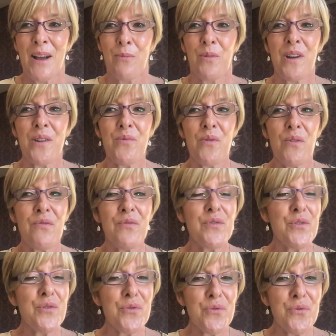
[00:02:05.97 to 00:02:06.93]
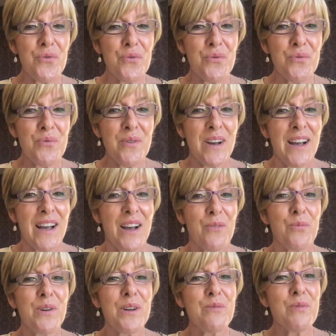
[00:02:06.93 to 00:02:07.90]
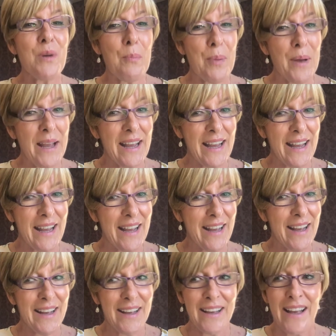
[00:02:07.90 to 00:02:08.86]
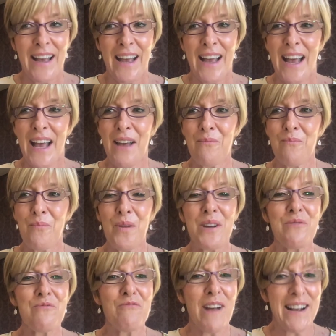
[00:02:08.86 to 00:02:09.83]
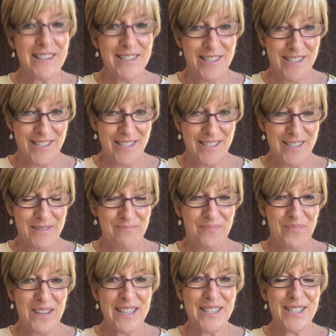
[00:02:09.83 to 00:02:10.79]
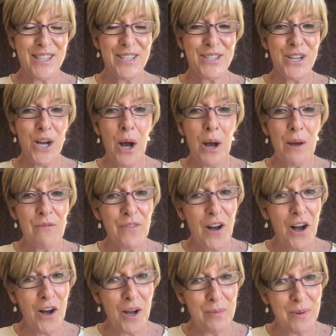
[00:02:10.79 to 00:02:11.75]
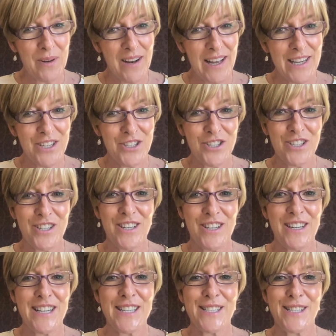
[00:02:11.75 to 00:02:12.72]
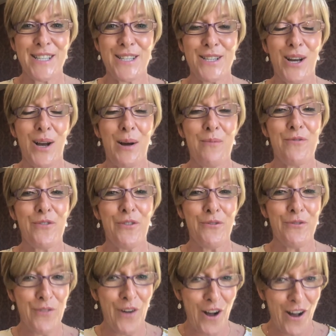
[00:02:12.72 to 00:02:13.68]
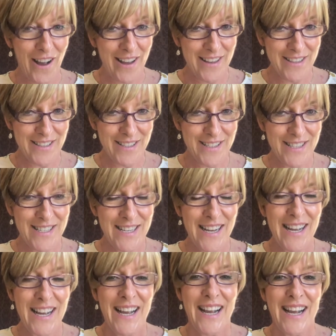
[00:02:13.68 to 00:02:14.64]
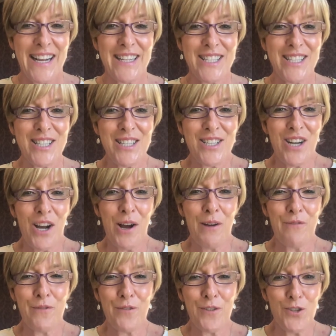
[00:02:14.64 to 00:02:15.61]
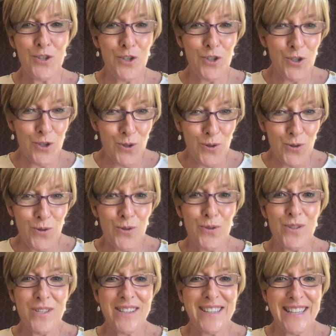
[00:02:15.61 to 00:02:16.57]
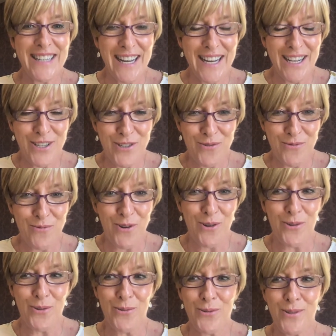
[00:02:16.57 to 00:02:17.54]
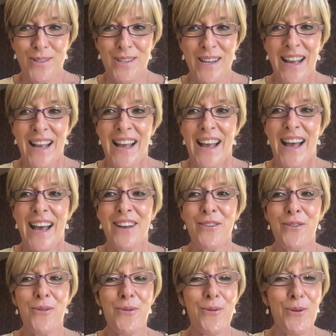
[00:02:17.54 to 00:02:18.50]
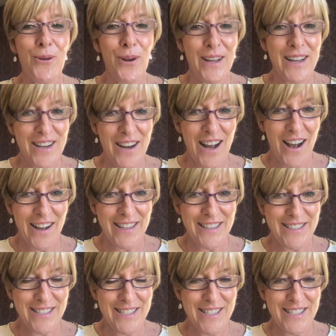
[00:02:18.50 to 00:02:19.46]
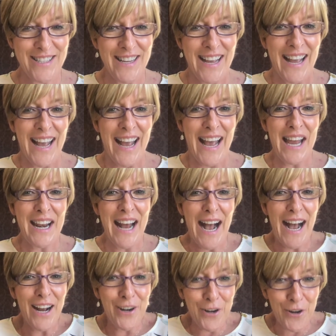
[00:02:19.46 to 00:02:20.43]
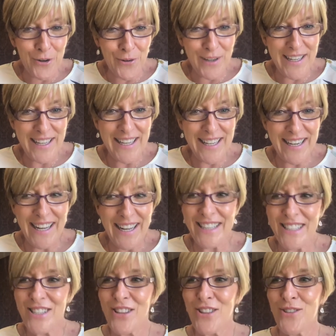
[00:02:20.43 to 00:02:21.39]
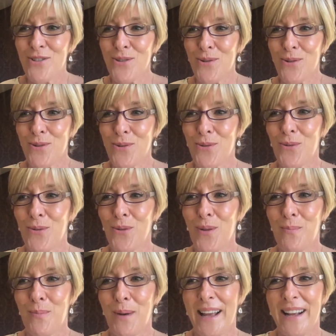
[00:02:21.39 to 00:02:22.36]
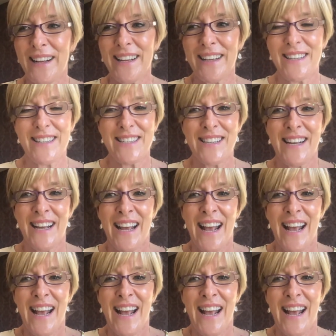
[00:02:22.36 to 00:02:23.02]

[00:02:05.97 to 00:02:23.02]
We review, we repair, and we rest. It's the time for hibernation. It's the time for fires. It's the time for stews and casseroles and early nights and hunkering in under the doona or the blanket.